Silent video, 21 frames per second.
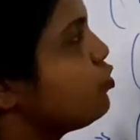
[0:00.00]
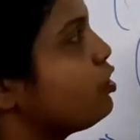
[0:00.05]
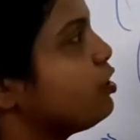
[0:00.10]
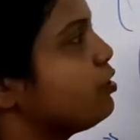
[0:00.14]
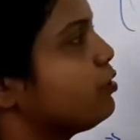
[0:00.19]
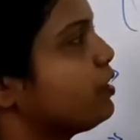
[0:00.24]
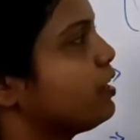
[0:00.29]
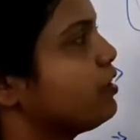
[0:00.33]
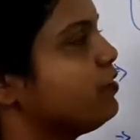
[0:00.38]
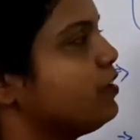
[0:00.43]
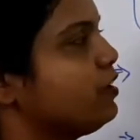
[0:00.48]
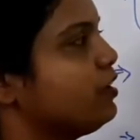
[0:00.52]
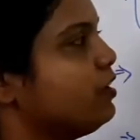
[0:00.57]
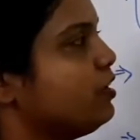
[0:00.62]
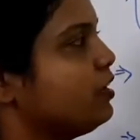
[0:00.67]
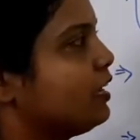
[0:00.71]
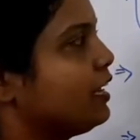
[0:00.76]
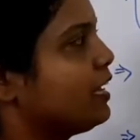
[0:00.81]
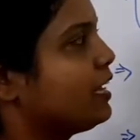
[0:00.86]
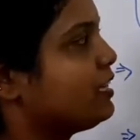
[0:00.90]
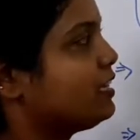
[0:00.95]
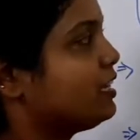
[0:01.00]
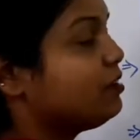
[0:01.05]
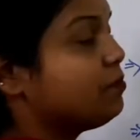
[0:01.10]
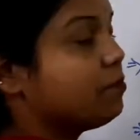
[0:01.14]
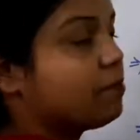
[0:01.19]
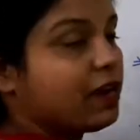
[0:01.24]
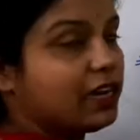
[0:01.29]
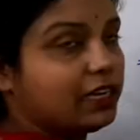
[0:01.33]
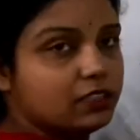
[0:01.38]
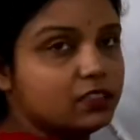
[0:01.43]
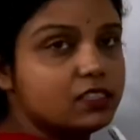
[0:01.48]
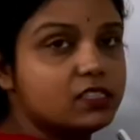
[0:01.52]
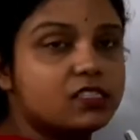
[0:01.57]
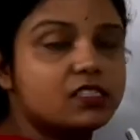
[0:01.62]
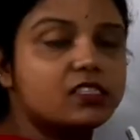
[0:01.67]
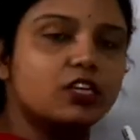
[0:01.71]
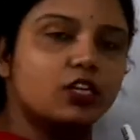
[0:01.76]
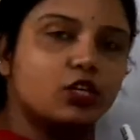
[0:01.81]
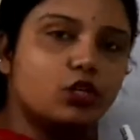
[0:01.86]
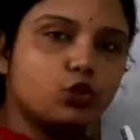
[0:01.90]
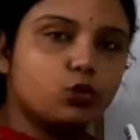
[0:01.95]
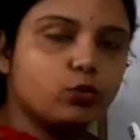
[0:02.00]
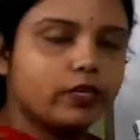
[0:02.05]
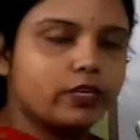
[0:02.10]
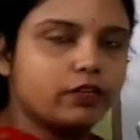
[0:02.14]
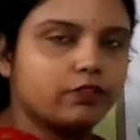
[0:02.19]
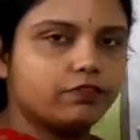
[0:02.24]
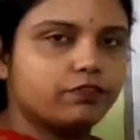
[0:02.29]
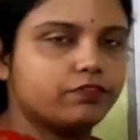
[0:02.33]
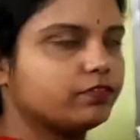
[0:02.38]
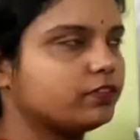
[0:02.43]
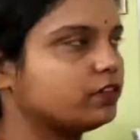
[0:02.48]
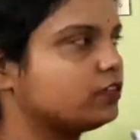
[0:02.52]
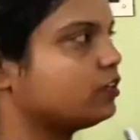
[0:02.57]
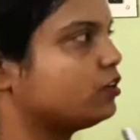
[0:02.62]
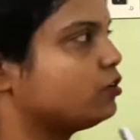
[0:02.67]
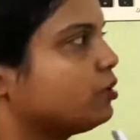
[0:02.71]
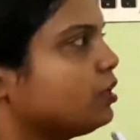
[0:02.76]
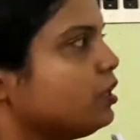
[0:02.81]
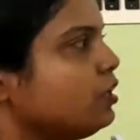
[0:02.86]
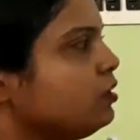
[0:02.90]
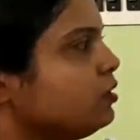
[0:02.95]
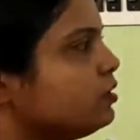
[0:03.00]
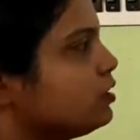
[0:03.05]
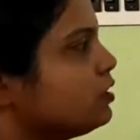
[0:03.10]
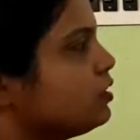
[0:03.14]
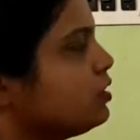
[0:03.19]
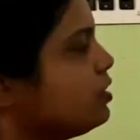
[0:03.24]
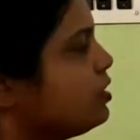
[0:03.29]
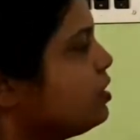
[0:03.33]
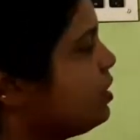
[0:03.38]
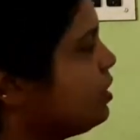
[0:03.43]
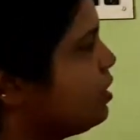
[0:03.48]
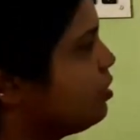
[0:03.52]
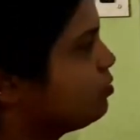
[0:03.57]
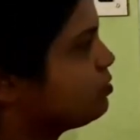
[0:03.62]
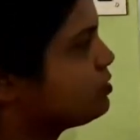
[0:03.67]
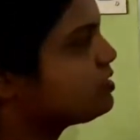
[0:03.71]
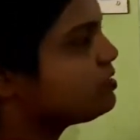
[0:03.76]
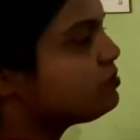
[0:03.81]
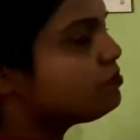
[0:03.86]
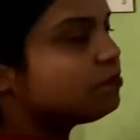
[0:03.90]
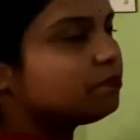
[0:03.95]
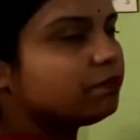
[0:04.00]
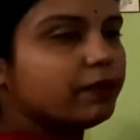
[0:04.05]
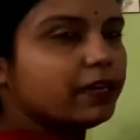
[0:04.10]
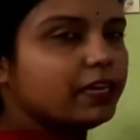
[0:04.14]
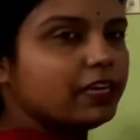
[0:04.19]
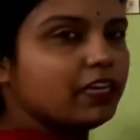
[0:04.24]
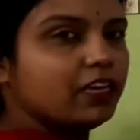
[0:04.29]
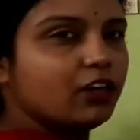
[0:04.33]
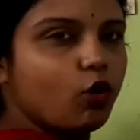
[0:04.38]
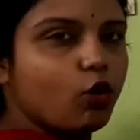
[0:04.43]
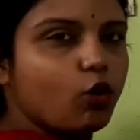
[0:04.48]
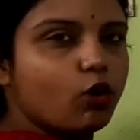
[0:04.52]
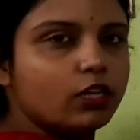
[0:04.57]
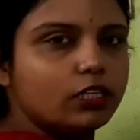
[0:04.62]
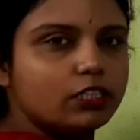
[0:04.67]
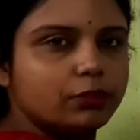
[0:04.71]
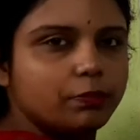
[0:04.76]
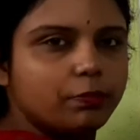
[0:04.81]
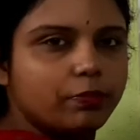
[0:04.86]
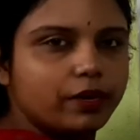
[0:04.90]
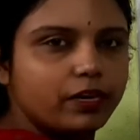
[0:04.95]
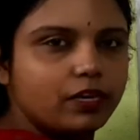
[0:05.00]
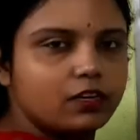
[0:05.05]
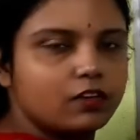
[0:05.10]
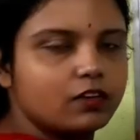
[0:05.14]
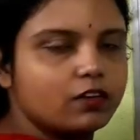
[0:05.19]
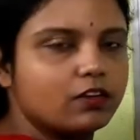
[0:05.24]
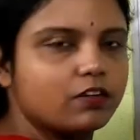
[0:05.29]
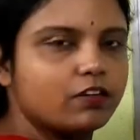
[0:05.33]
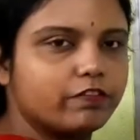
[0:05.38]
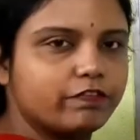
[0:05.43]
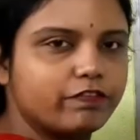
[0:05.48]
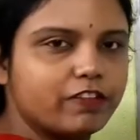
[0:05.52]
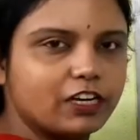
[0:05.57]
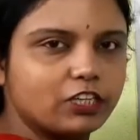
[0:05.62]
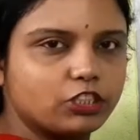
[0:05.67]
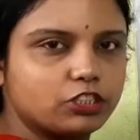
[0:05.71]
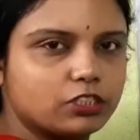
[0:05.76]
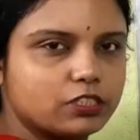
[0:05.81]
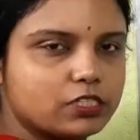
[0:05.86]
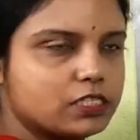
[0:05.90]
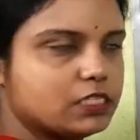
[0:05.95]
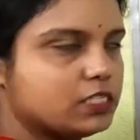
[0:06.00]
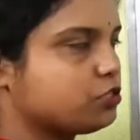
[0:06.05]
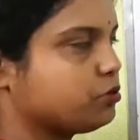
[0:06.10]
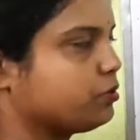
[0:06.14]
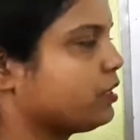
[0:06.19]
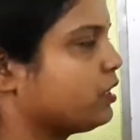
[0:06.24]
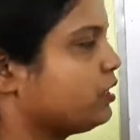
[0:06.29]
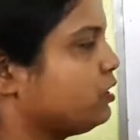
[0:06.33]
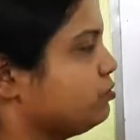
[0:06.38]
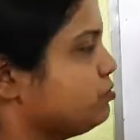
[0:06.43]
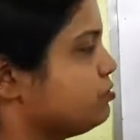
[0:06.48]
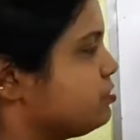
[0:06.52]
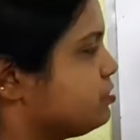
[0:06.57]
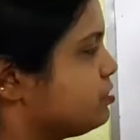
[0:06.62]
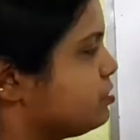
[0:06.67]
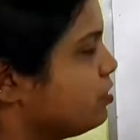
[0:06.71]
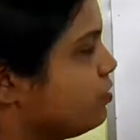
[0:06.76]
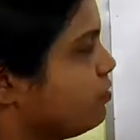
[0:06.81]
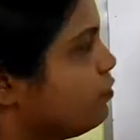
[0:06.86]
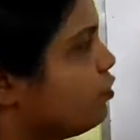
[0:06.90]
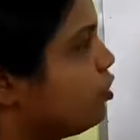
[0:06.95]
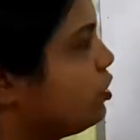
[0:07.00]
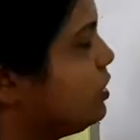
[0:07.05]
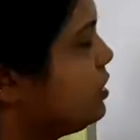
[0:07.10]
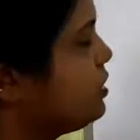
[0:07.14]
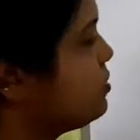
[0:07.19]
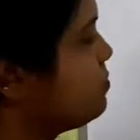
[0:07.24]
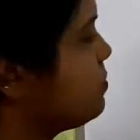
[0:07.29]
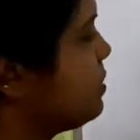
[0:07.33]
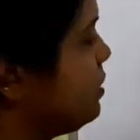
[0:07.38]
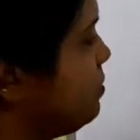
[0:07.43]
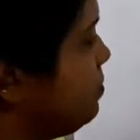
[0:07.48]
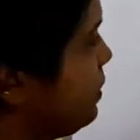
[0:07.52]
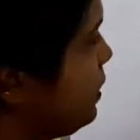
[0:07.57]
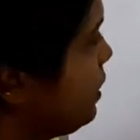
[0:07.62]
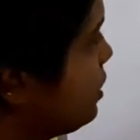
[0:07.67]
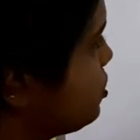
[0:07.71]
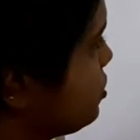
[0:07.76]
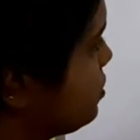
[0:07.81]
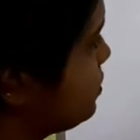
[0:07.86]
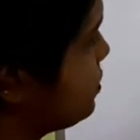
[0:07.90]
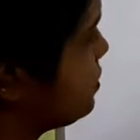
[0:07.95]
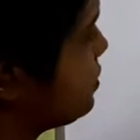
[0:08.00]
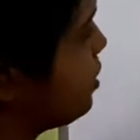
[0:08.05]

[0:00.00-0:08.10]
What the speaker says: You're getting minus 12. Okay. Now, simply algebraic functions you can use for these multiplications.